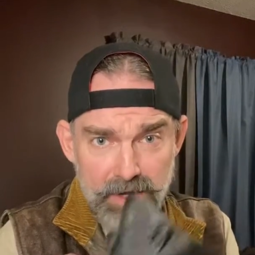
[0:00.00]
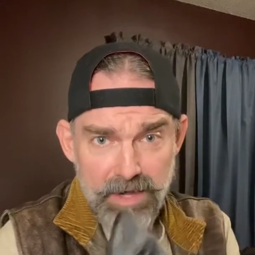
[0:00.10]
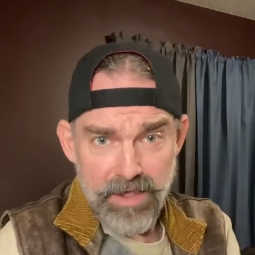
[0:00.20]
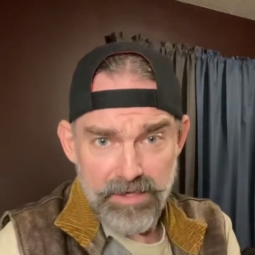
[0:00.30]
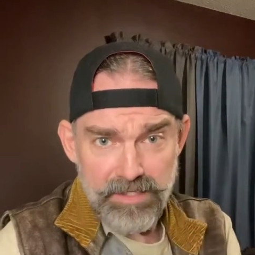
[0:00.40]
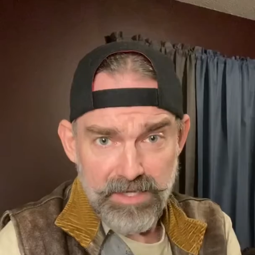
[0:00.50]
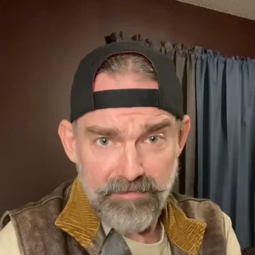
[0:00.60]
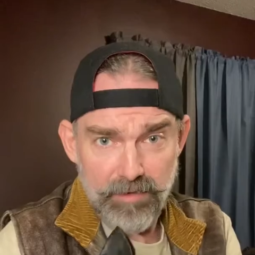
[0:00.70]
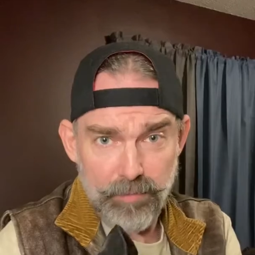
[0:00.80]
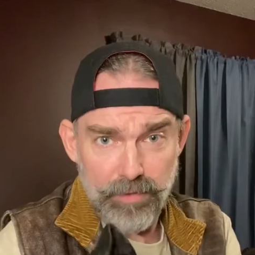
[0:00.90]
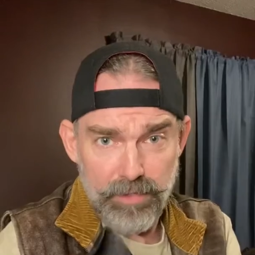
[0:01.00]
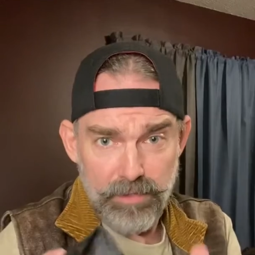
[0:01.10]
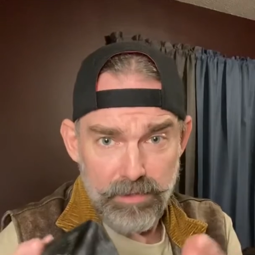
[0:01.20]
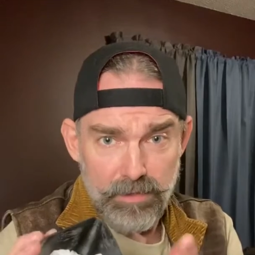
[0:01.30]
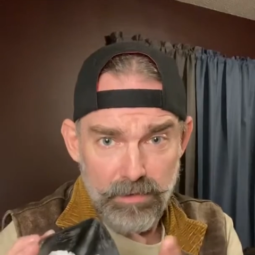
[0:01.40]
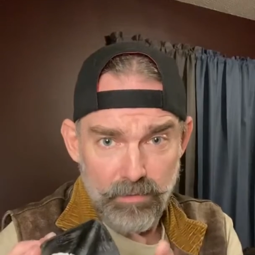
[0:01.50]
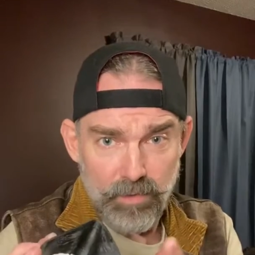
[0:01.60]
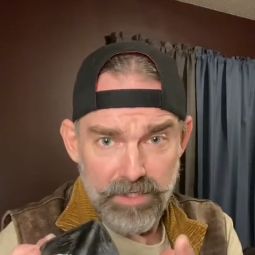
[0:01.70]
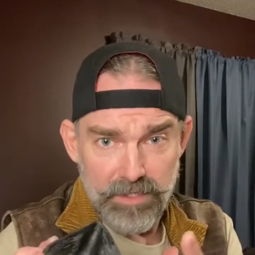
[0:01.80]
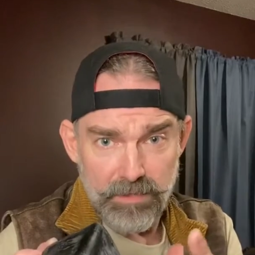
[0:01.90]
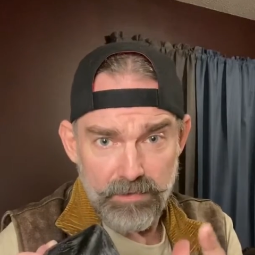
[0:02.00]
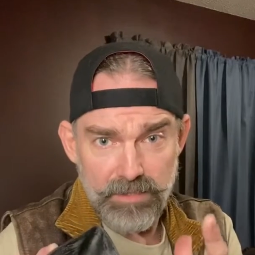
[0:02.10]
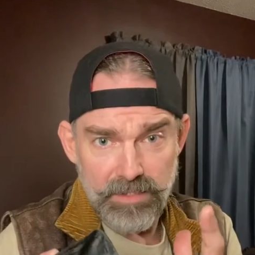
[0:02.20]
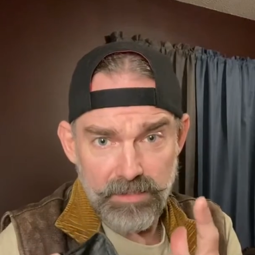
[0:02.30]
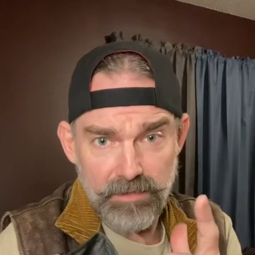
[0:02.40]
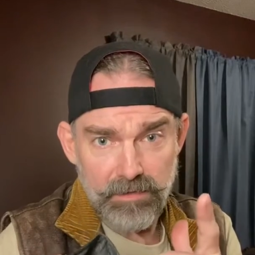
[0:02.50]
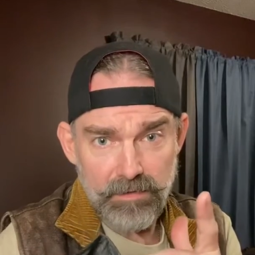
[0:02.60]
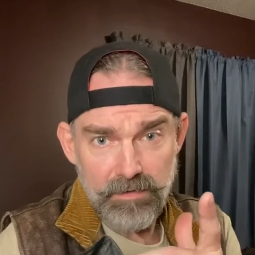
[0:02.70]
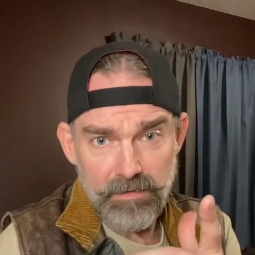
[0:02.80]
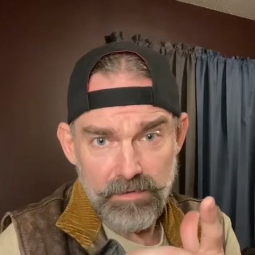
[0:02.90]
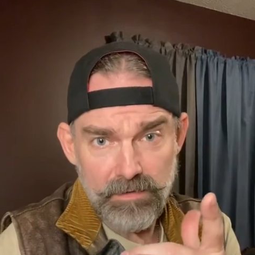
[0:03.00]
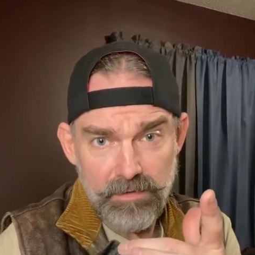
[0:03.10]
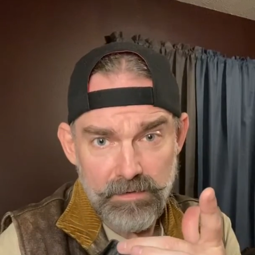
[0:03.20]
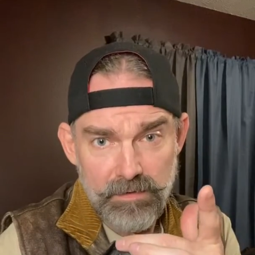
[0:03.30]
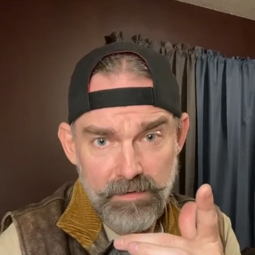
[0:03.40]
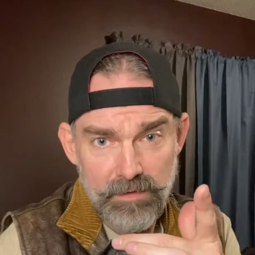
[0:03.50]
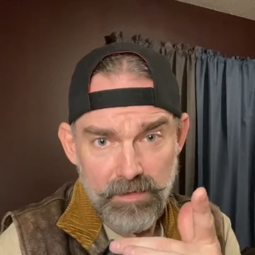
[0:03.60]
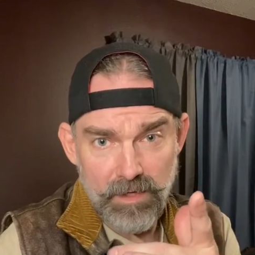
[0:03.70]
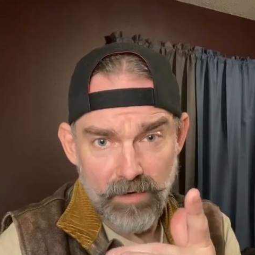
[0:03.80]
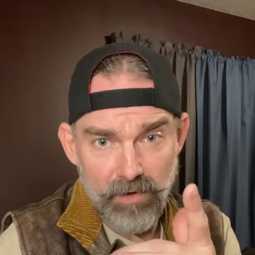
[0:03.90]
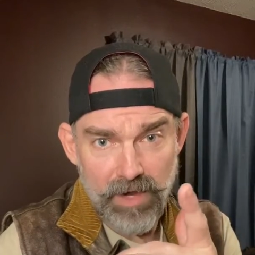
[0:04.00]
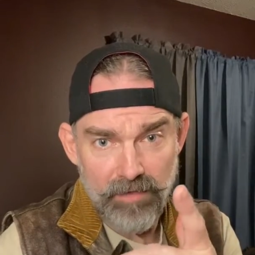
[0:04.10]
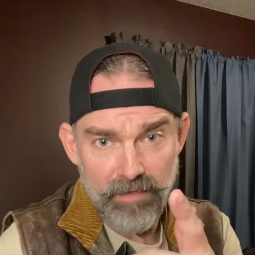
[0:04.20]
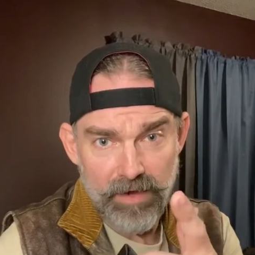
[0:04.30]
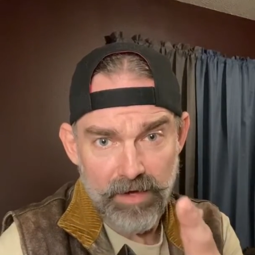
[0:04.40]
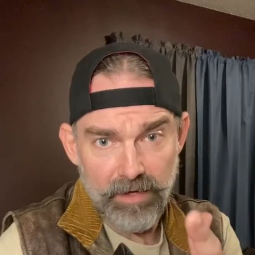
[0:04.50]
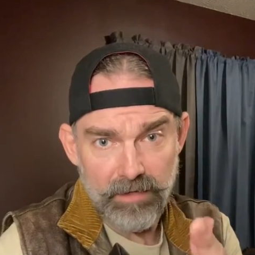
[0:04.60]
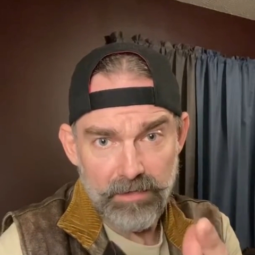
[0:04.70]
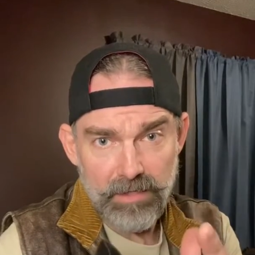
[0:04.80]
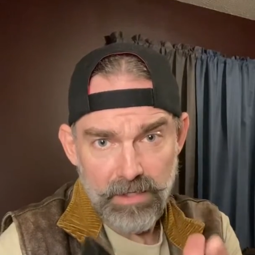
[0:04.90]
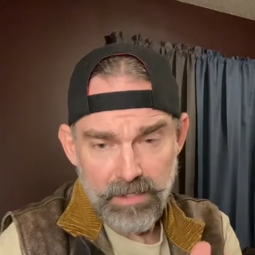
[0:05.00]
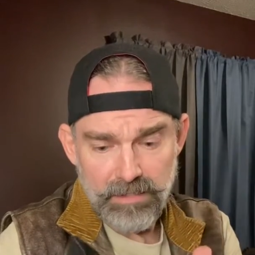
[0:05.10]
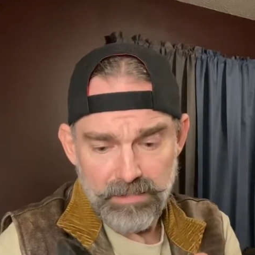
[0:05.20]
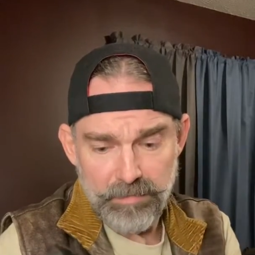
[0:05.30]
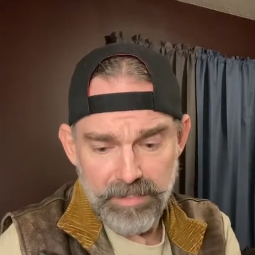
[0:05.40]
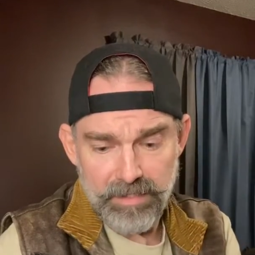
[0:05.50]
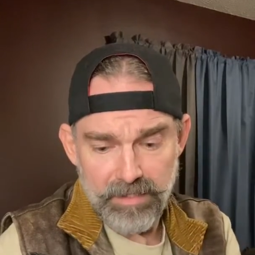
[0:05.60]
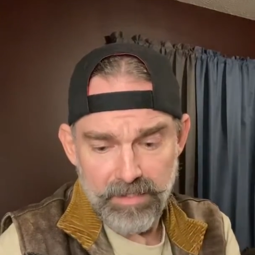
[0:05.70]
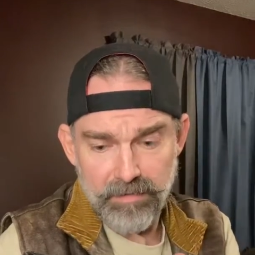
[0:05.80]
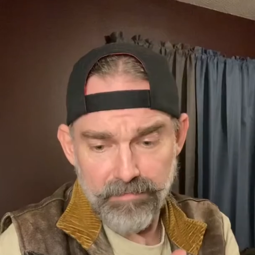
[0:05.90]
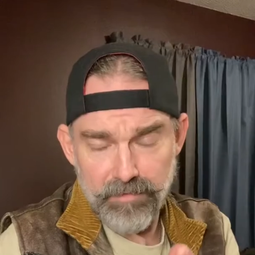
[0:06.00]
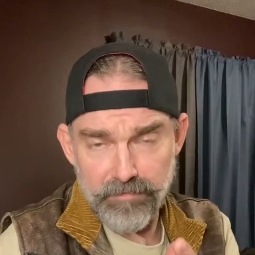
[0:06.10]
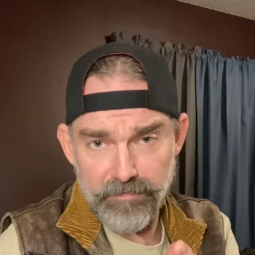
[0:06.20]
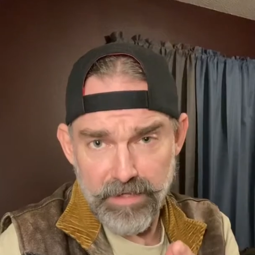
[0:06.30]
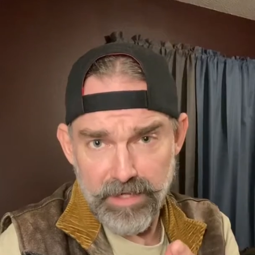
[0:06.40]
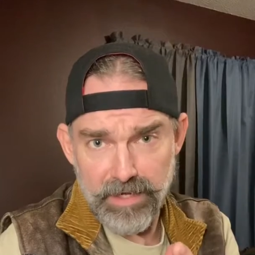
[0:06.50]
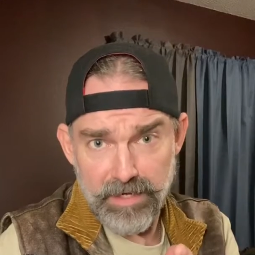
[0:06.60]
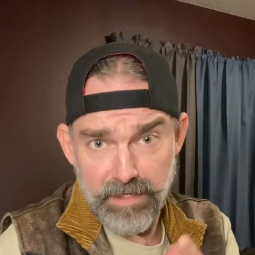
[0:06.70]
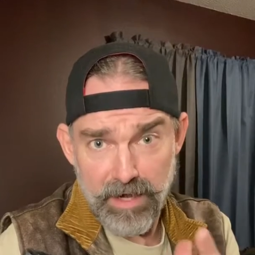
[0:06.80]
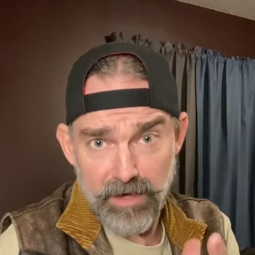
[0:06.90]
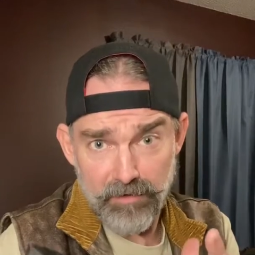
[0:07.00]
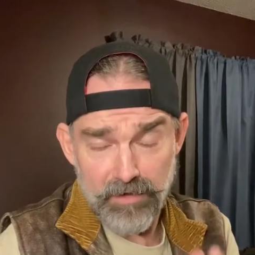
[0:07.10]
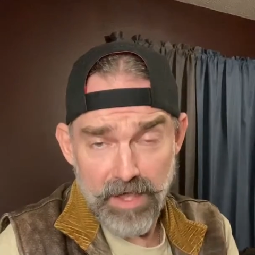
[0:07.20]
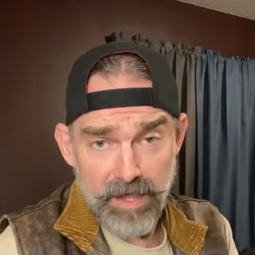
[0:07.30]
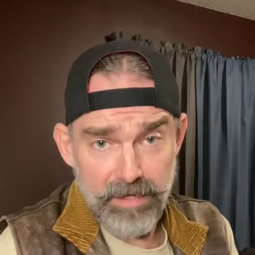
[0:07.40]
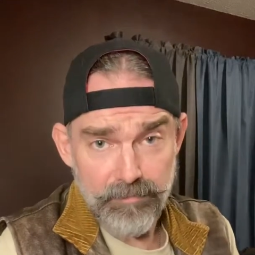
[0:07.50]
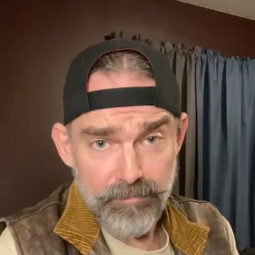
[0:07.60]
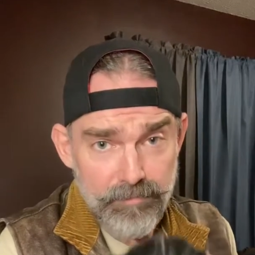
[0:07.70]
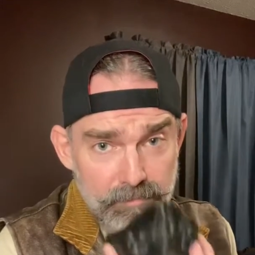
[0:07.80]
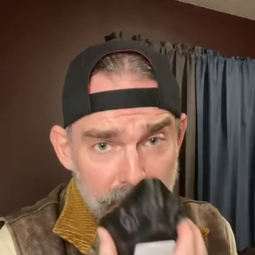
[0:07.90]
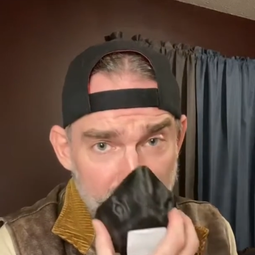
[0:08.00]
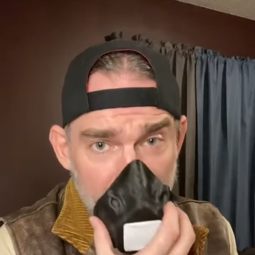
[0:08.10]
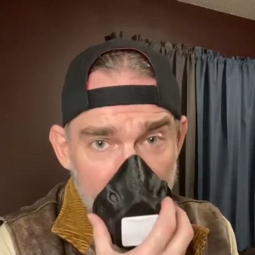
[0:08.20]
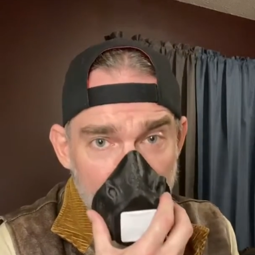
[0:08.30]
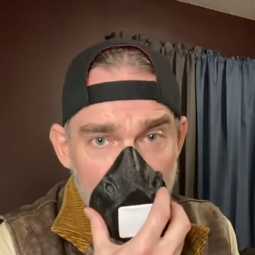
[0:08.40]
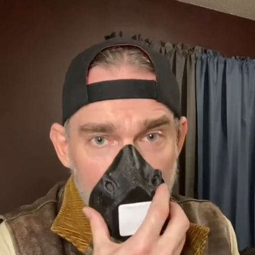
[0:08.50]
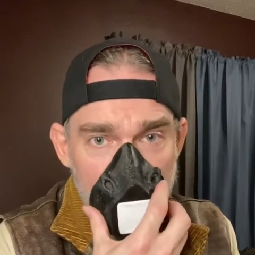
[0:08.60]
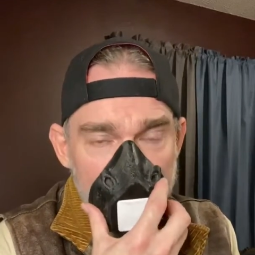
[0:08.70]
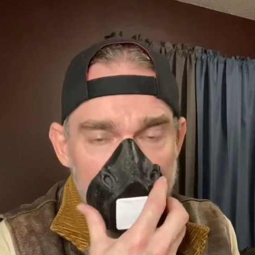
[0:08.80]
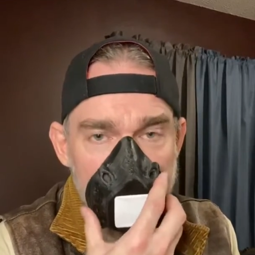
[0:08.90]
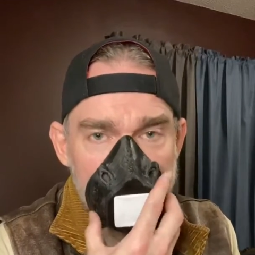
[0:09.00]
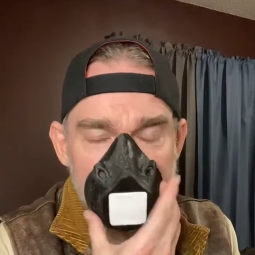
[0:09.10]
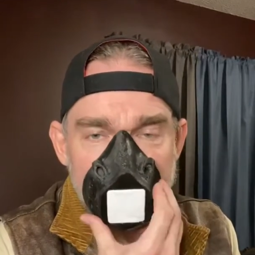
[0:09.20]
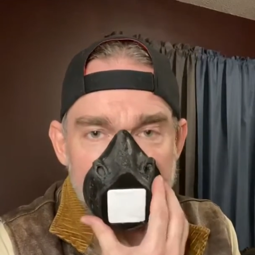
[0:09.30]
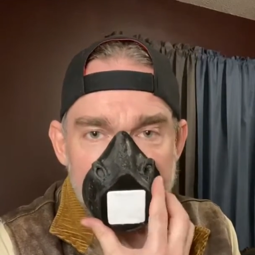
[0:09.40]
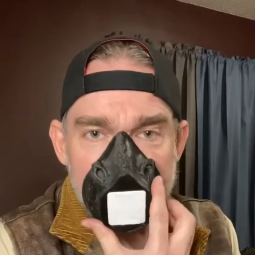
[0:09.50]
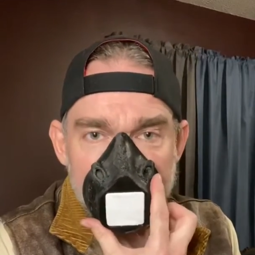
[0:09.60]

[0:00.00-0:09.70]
Now I just have to put windowsill around there to make it a comfort fit and airtight. And we've got